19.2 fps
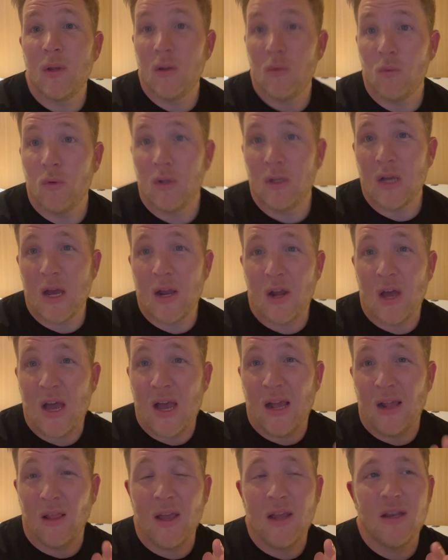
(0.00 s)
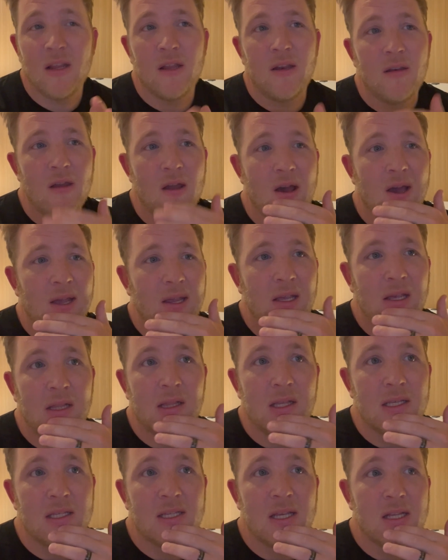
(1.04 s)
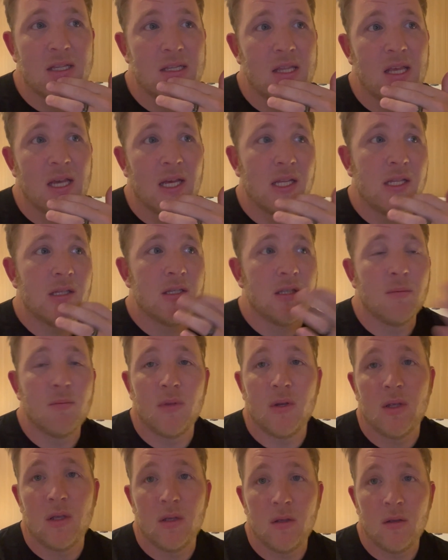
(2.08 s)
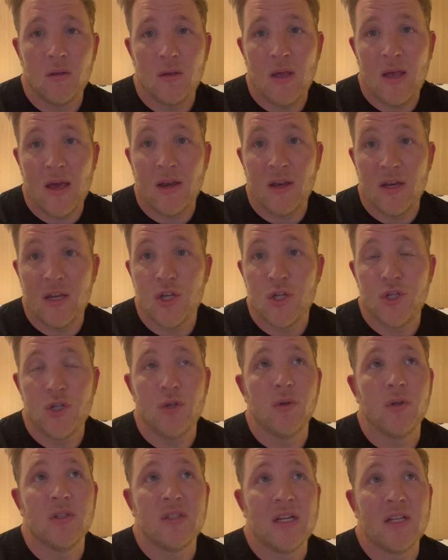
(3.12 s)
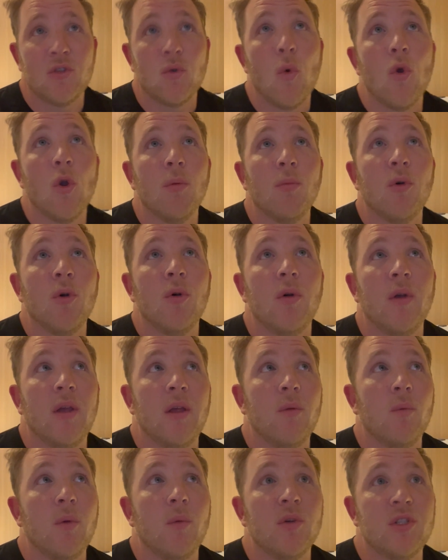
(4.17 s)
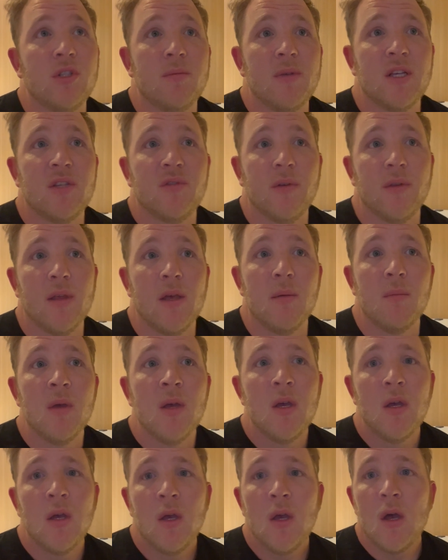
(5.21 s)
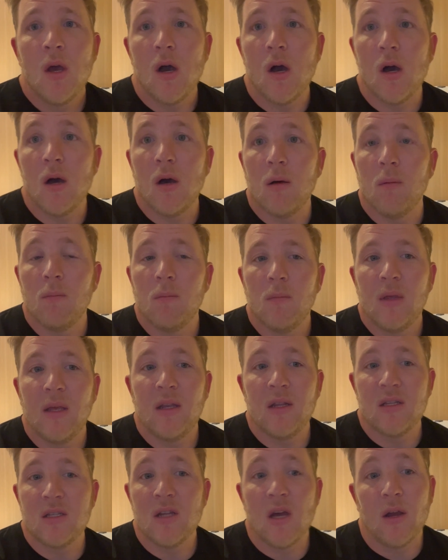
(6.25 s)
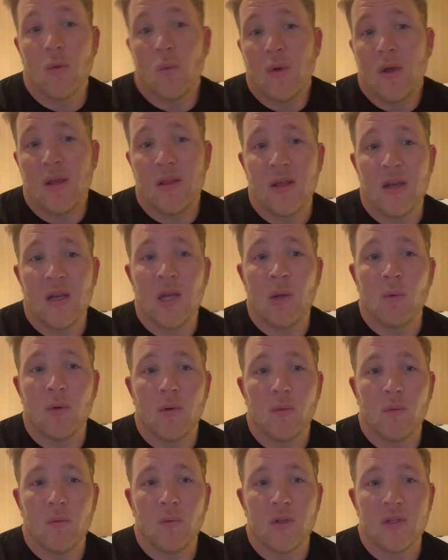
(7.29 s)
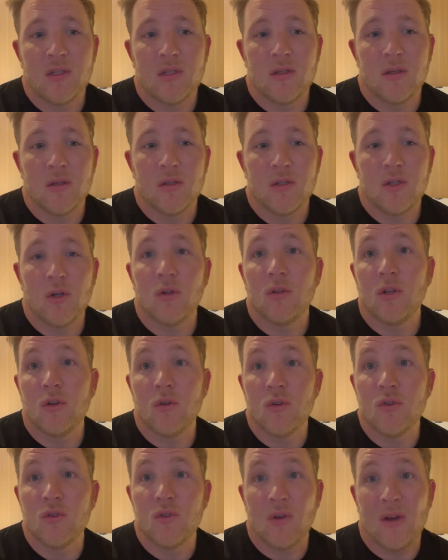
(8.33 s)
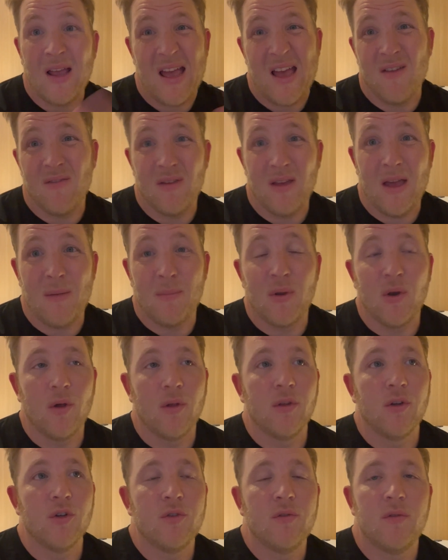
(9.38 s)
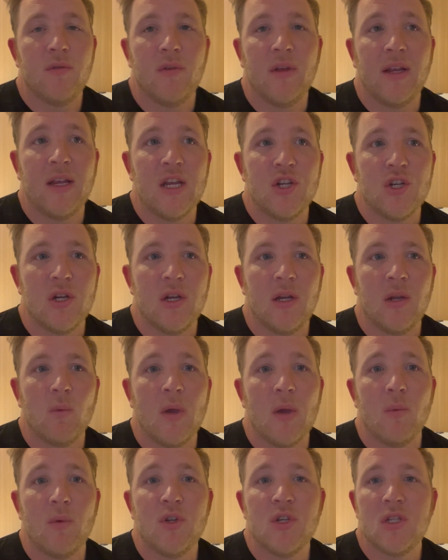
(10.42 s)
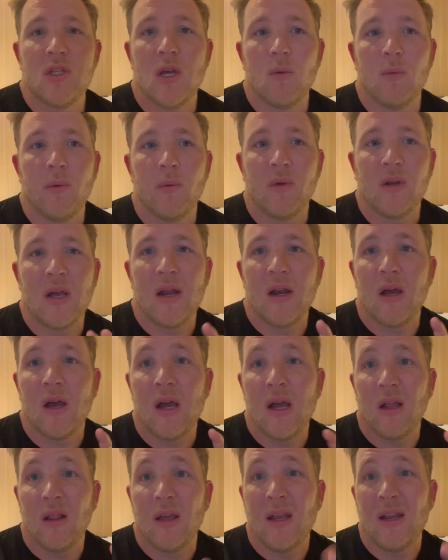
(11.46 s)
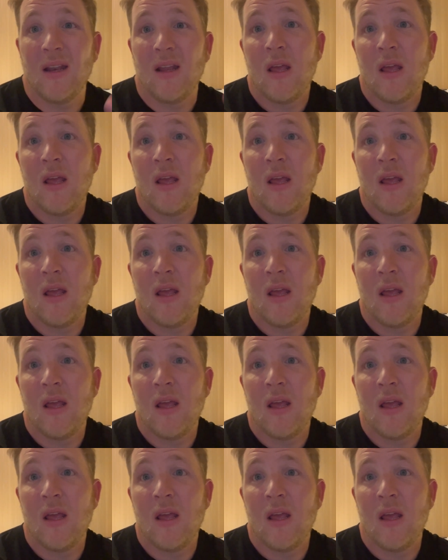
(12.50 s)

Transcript: would kind of highlight it, not in the sense that somebody had an issue, because that's horrible and we wish the best for them. And it's not a way that anyone wants to start their cruise or have it happen on their vacation anyway. We just thought we would kind of highlight